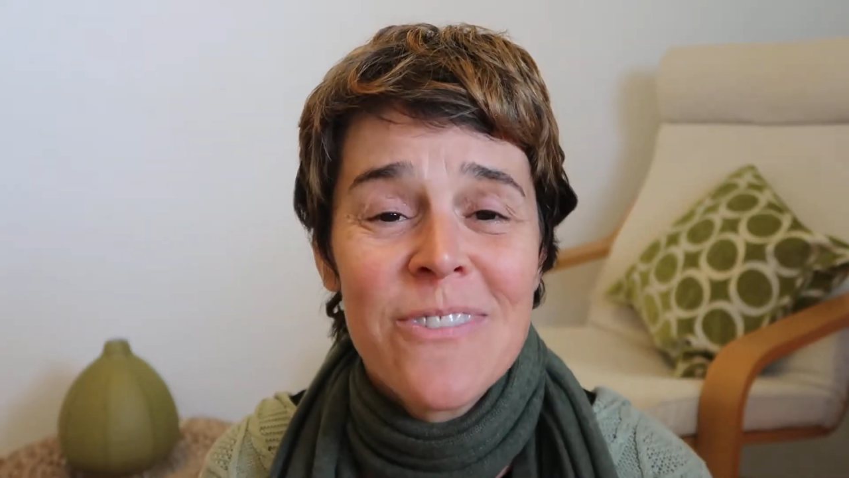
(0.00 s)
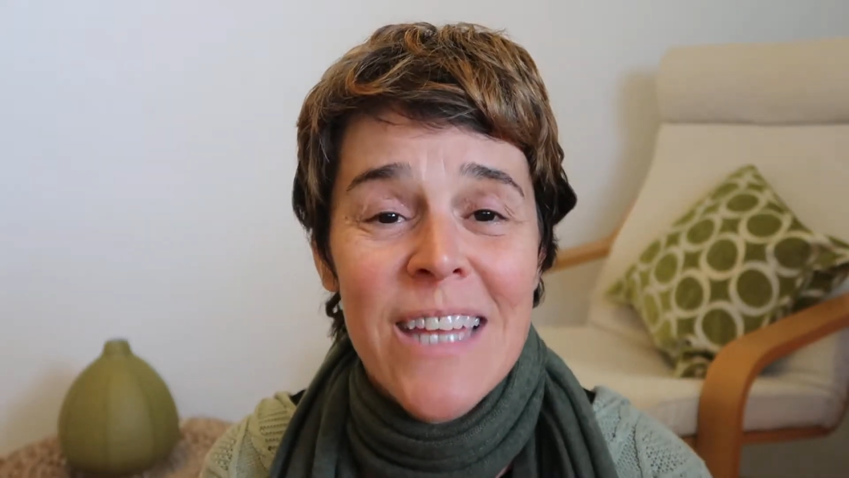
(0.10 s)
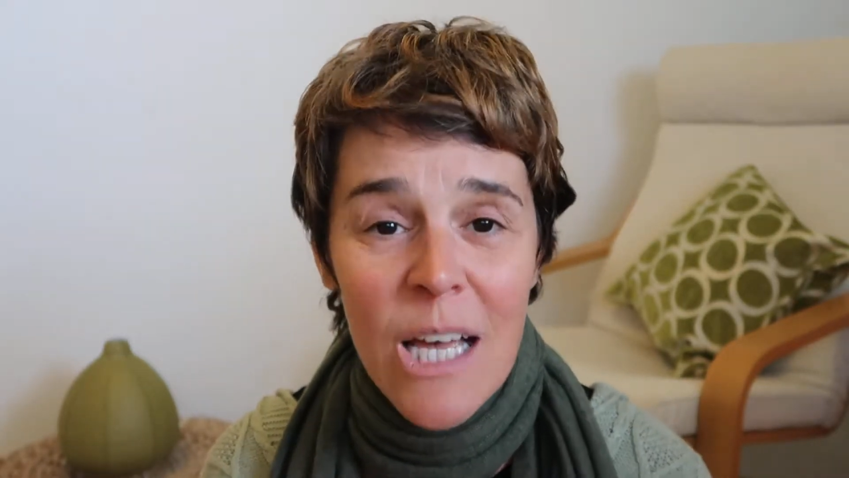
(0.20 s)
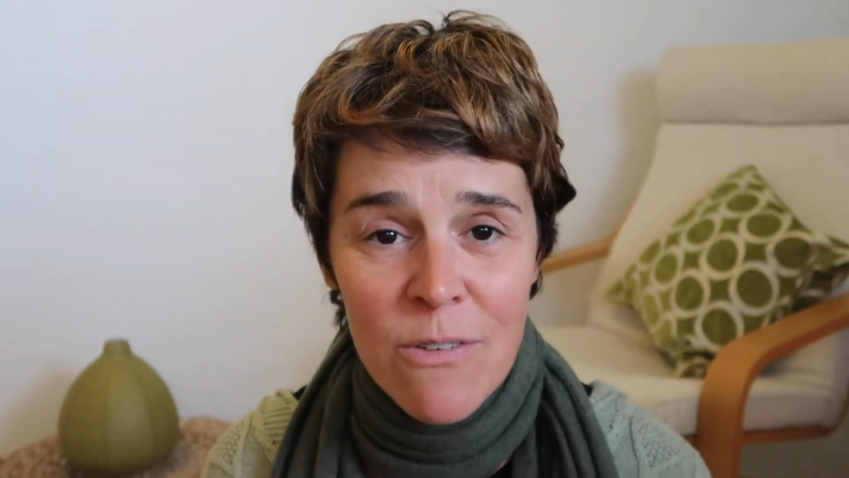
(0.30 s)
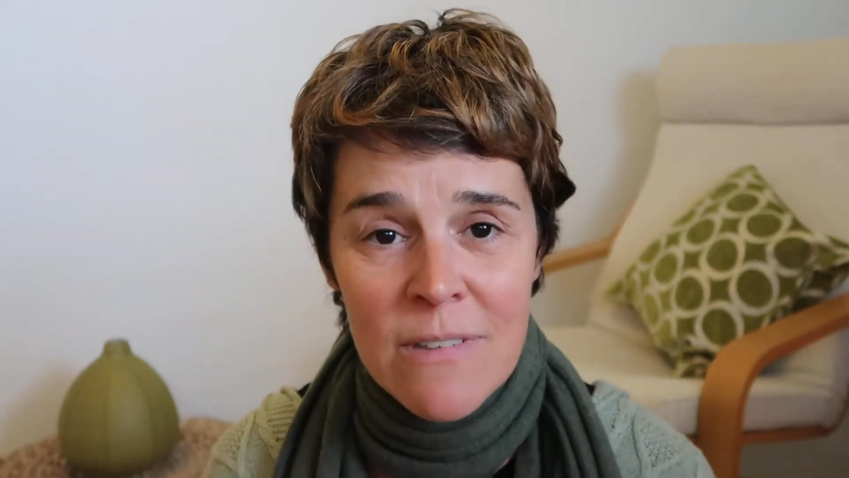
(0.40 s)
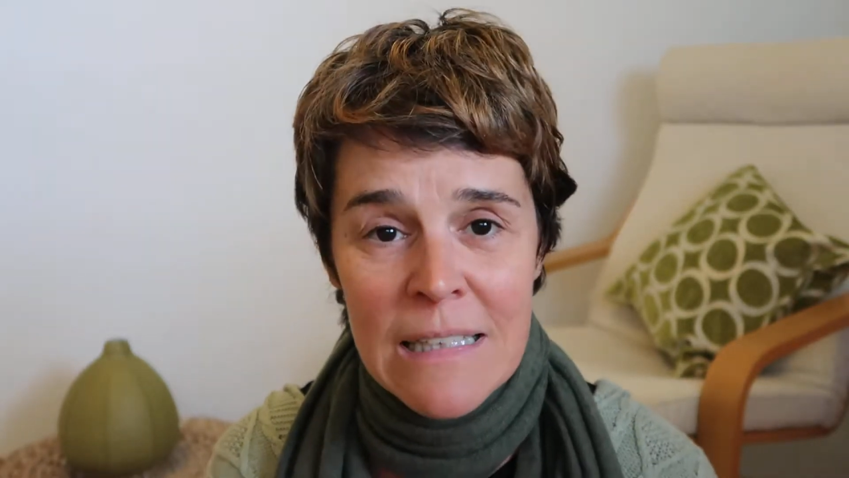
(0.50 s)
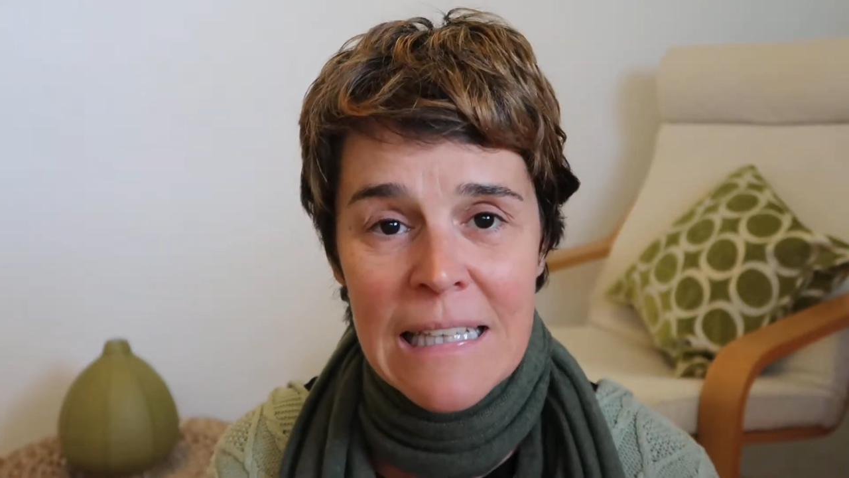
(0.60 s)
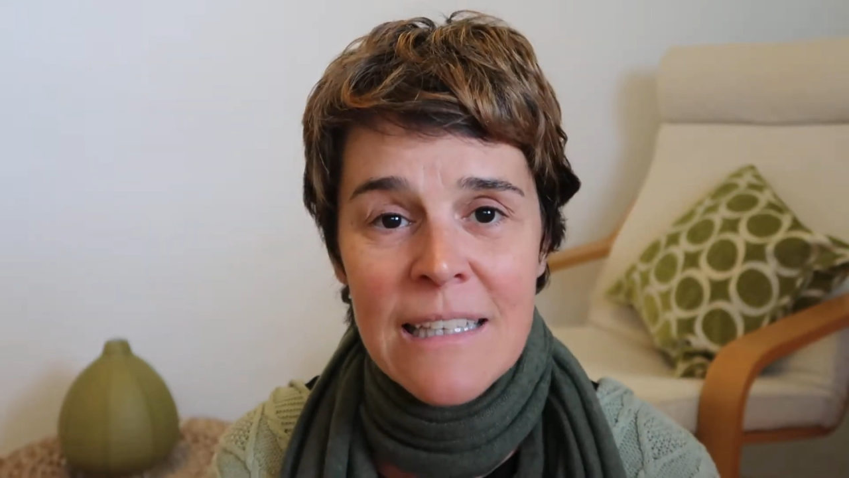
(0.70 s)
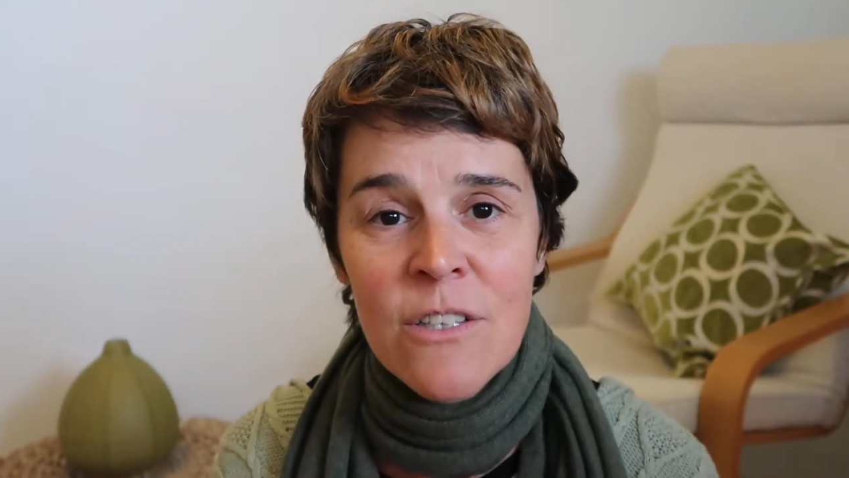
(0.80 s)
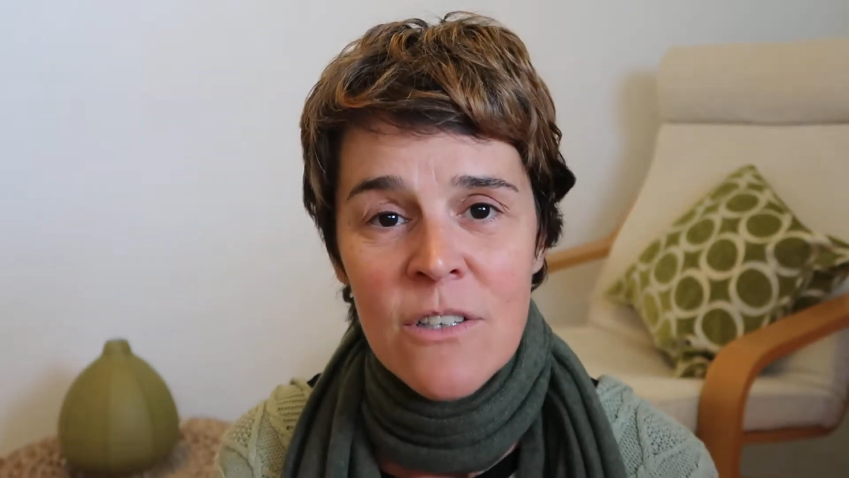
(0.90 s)

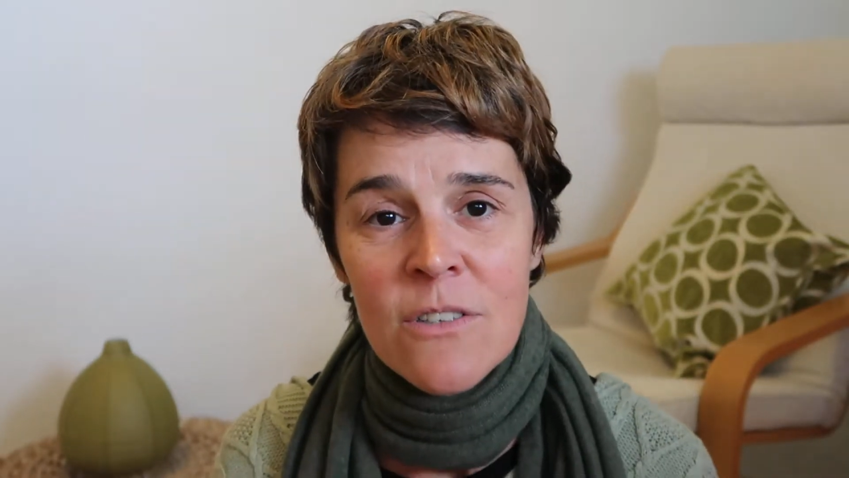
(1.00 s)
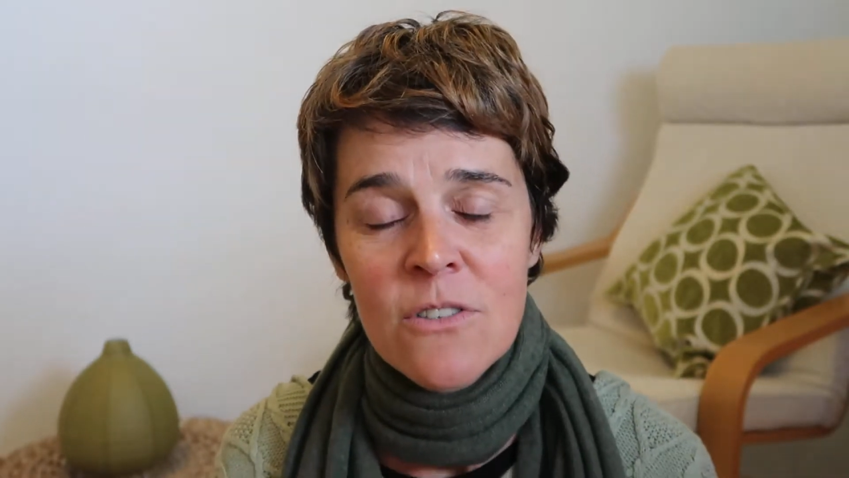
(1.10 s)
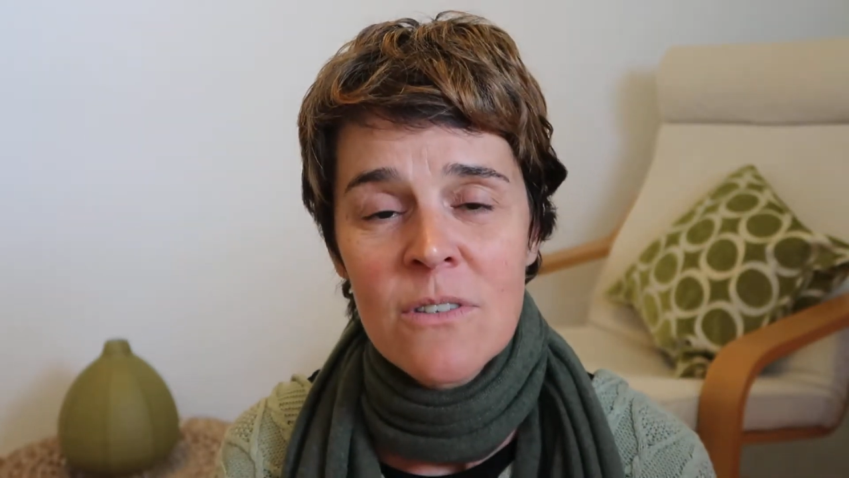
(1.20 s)
Definitely not.